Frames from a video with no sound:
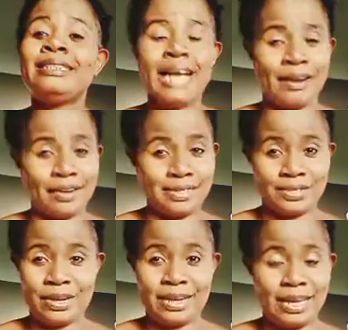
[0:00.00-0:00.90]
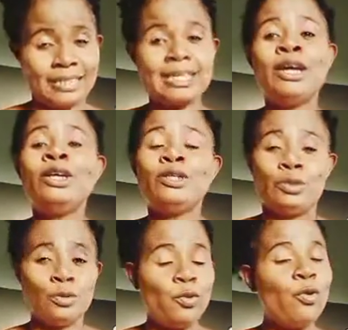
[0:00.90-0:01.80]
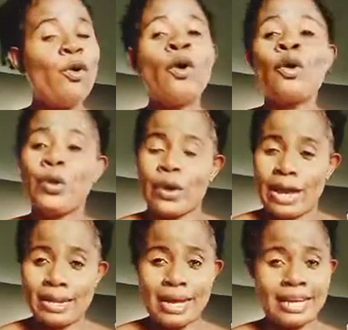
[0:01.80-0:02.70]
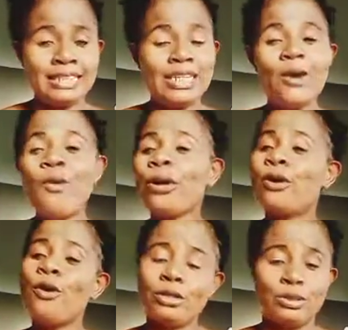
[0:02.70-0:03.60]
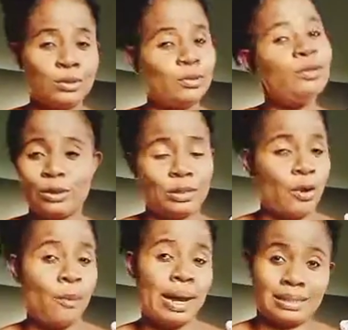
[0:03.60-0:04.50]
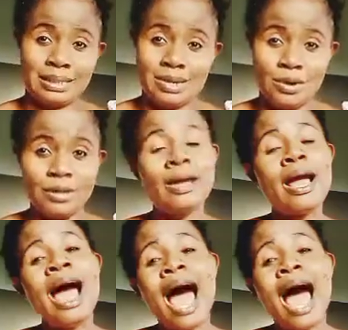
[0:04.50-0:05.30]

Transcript: direct your case to your guardian angel who will go to the Almighty God,